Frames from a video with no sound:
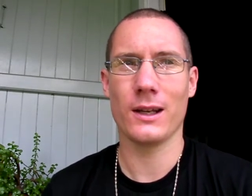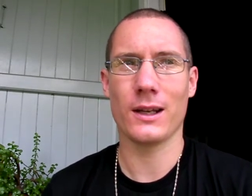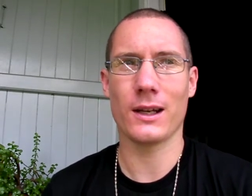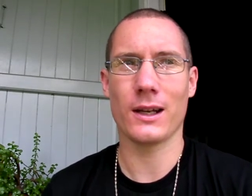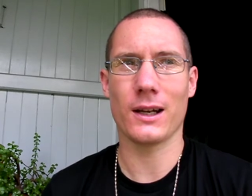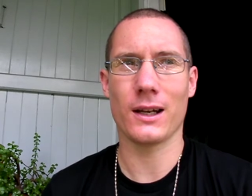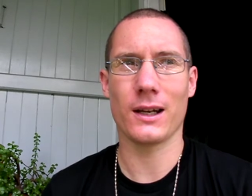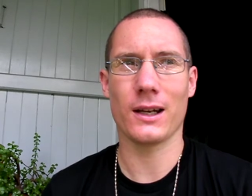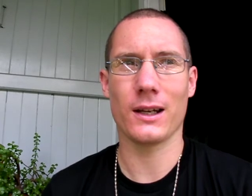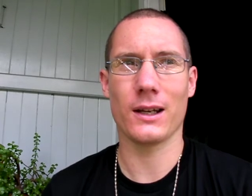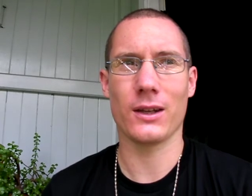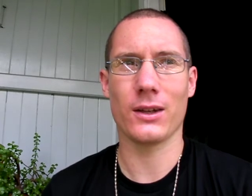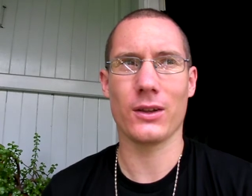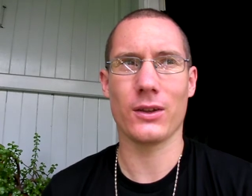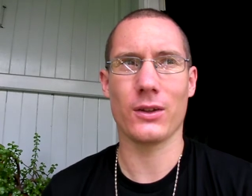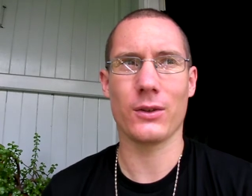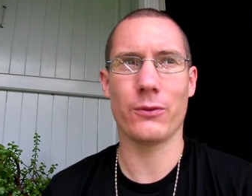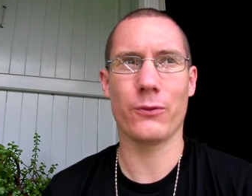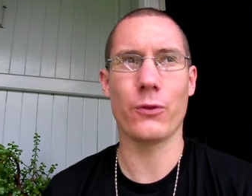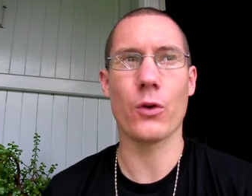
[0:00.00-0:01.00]
uh,
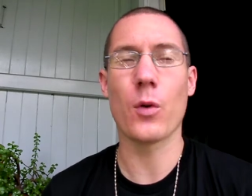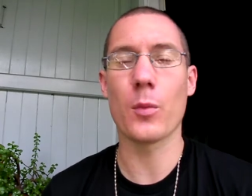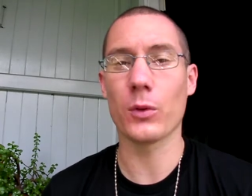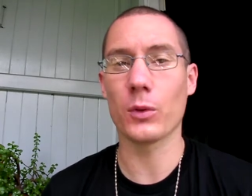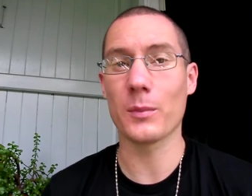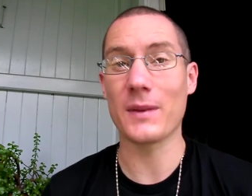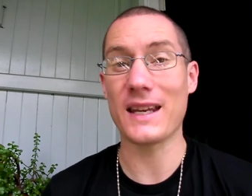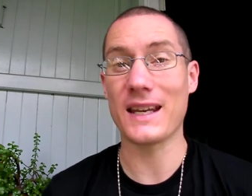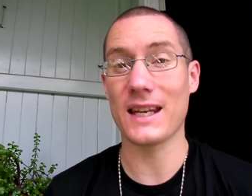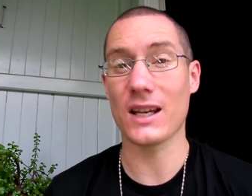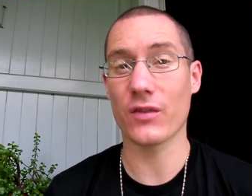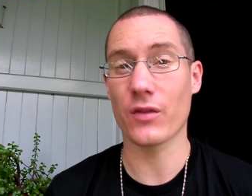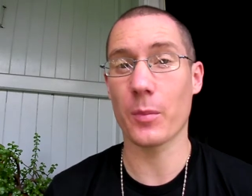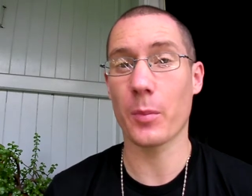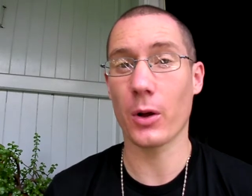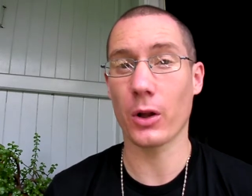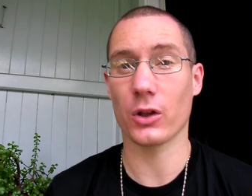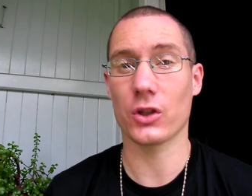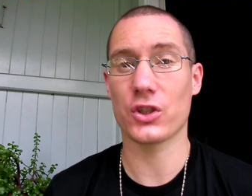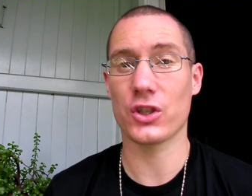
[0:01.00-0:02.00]
the formal meaning of
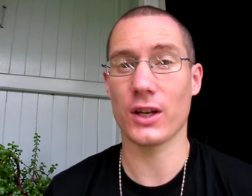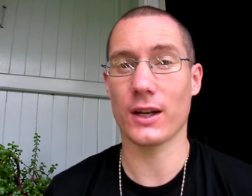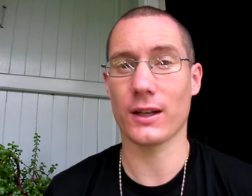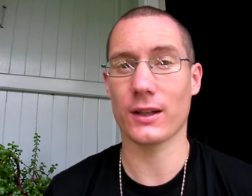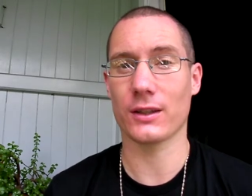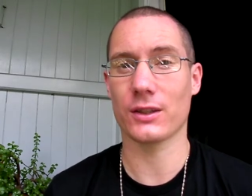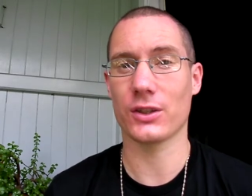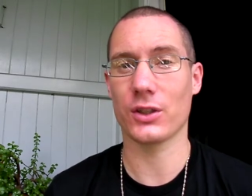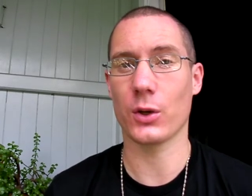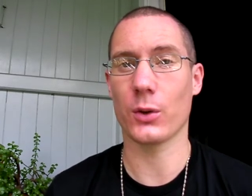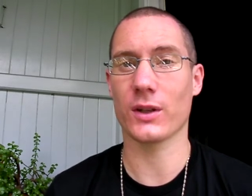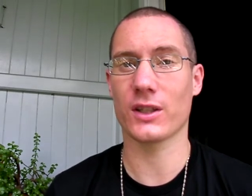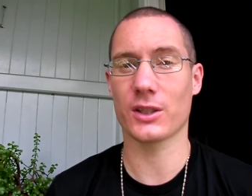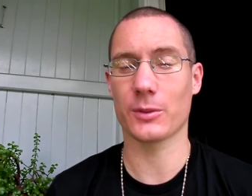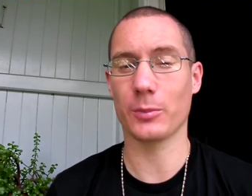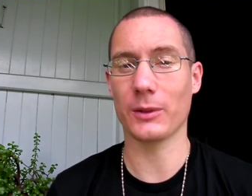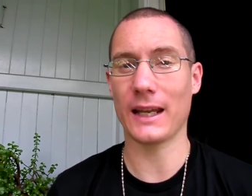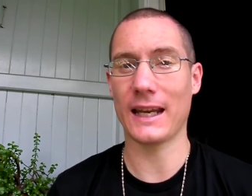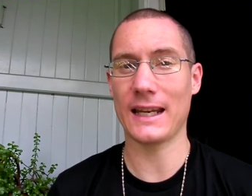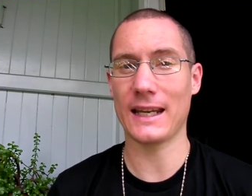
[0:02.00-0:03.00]
apologetics, you know,
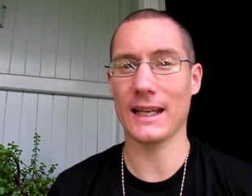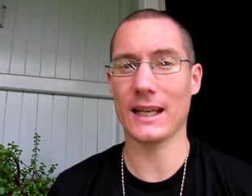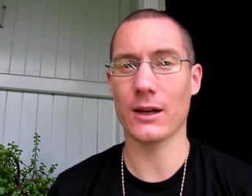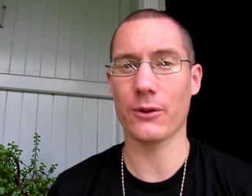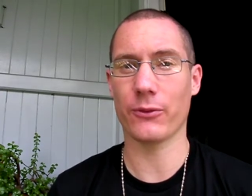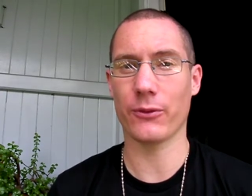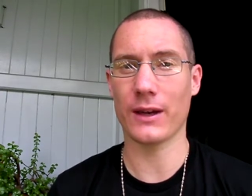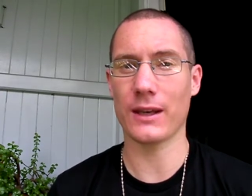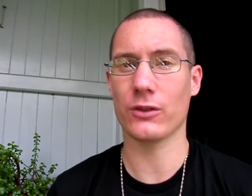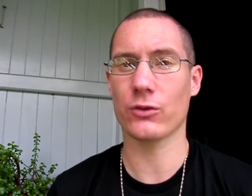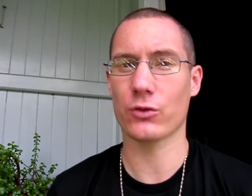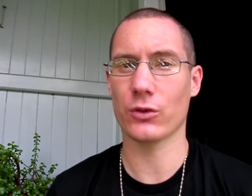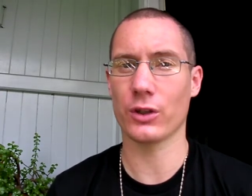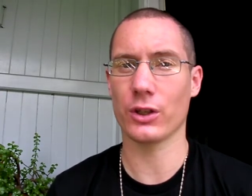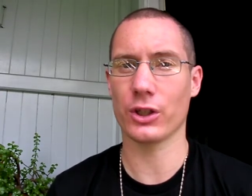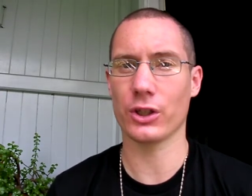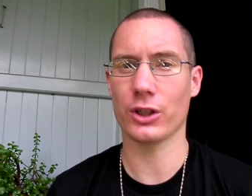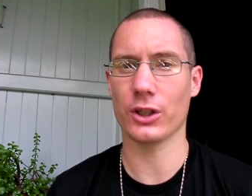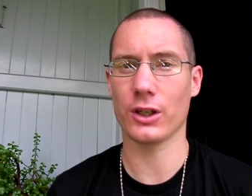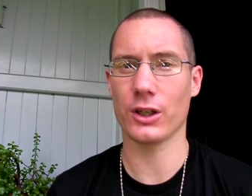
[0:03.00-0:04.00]
explaining a faith
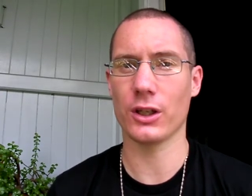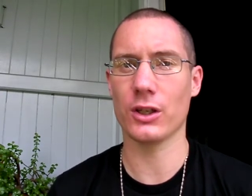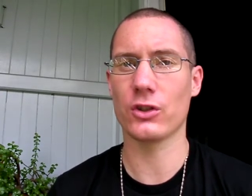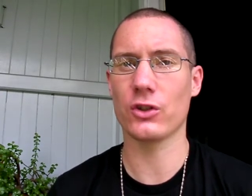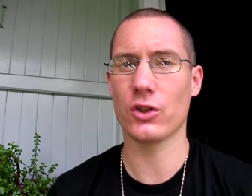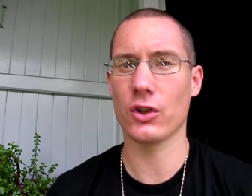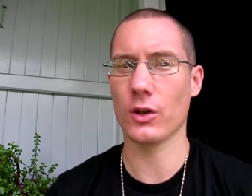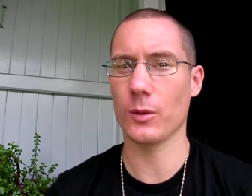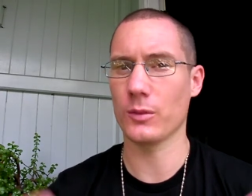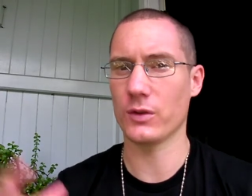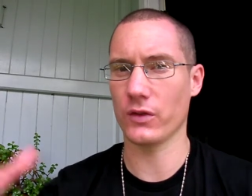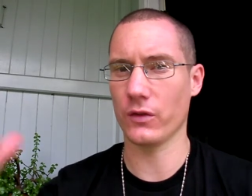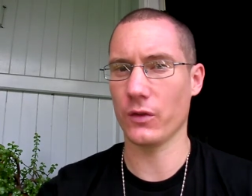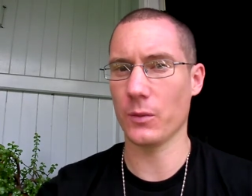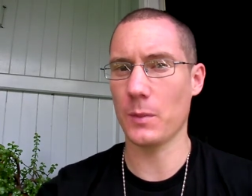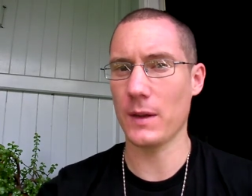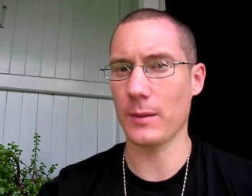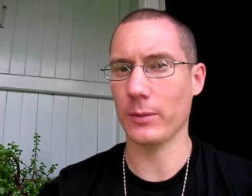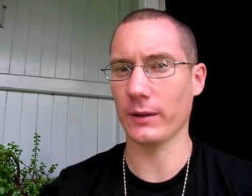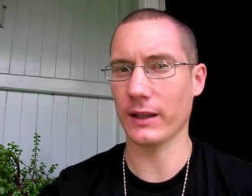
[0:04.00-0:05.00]
tradition in terms of the
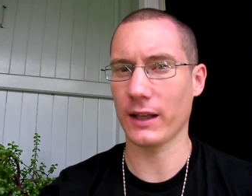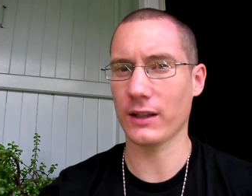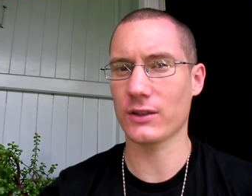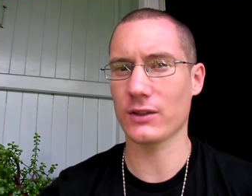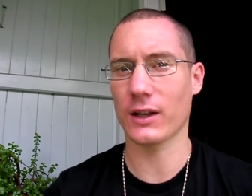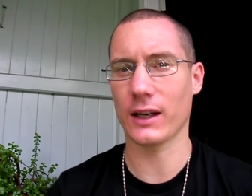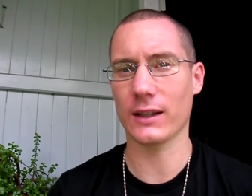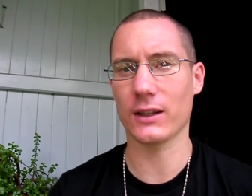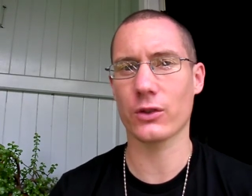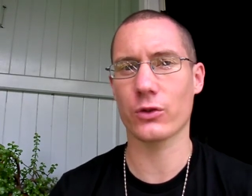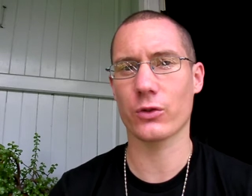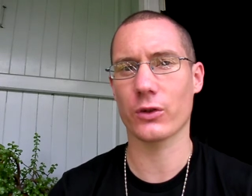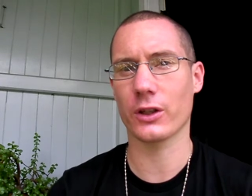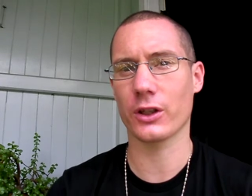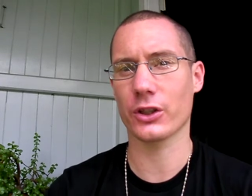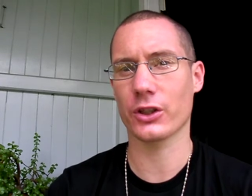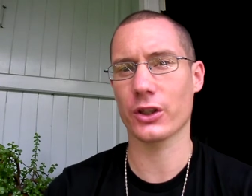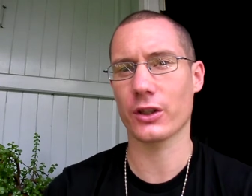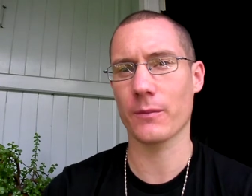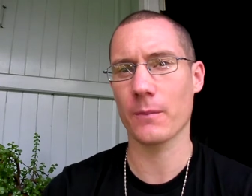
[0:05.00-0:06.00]
people outside the
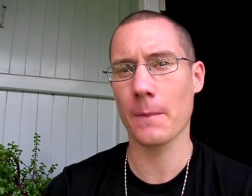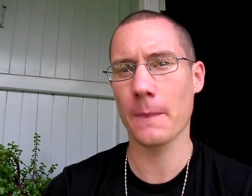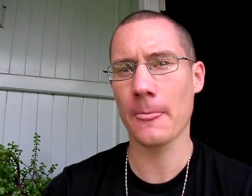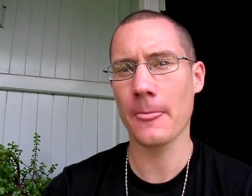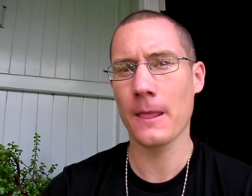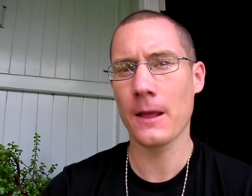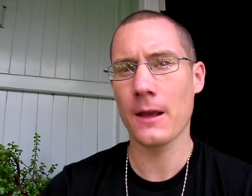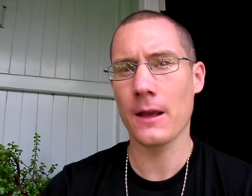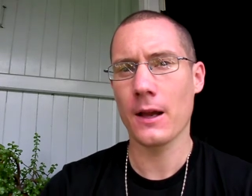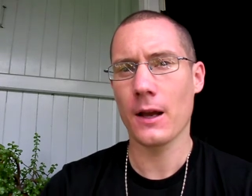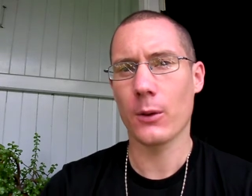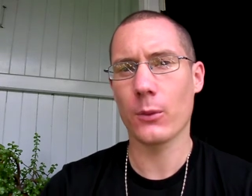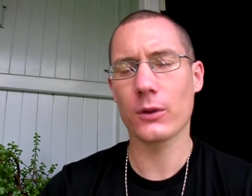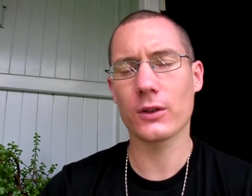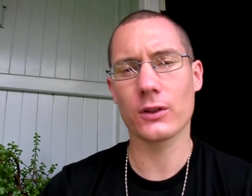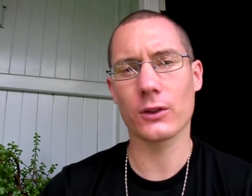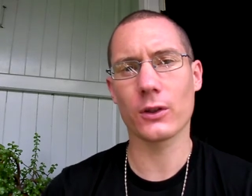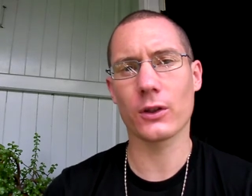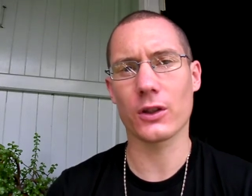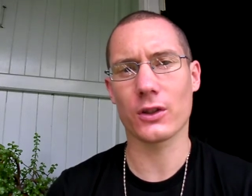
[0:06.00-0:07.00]
tradition. I want
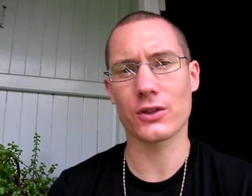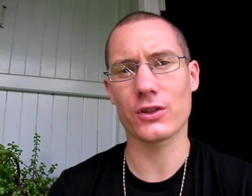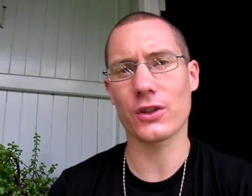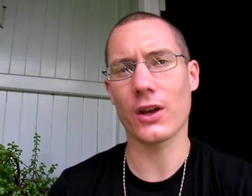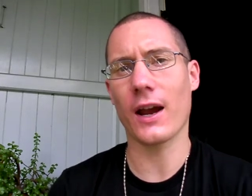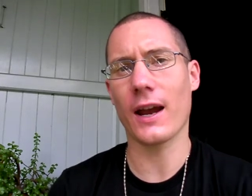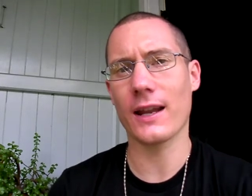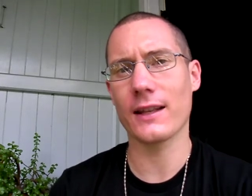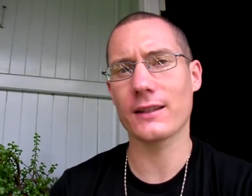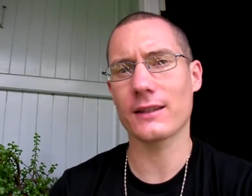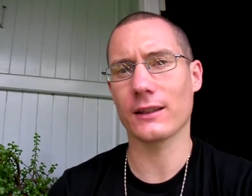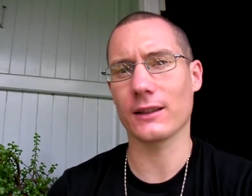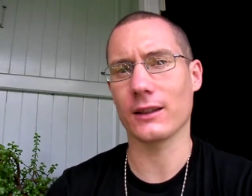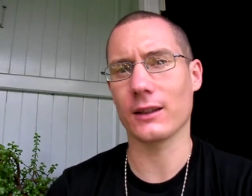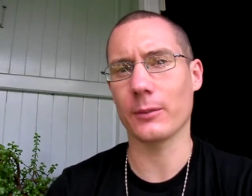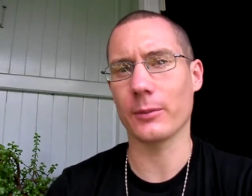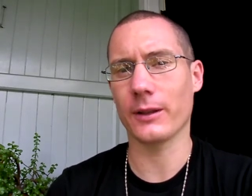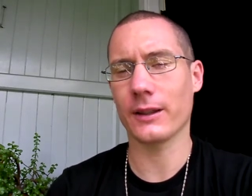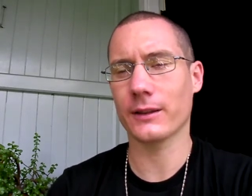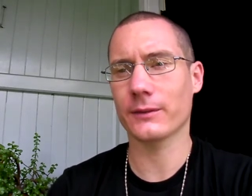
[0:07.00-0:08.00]
to look at science a
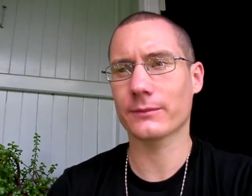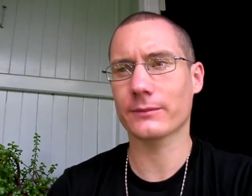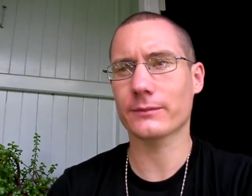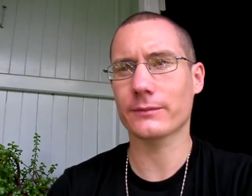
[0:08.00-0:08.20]
little bit.